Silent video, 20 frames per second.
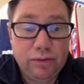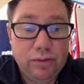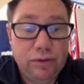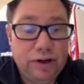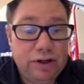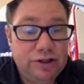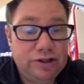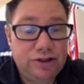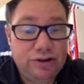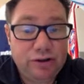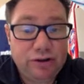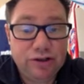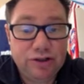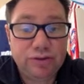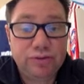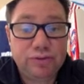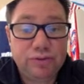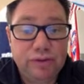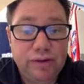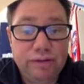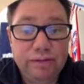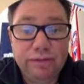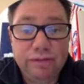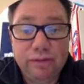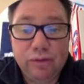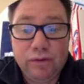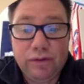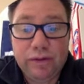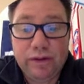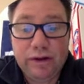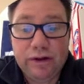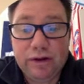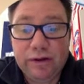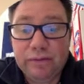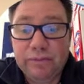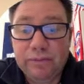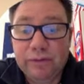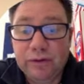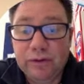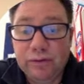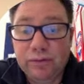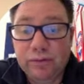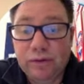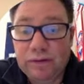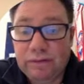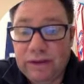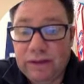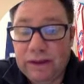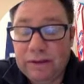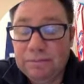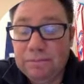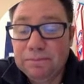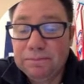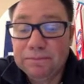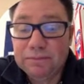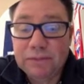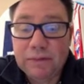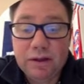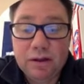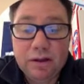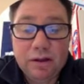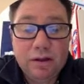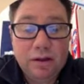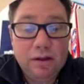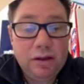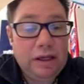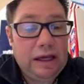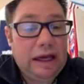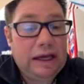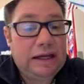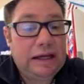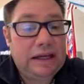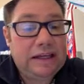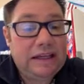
or a charger with them, and a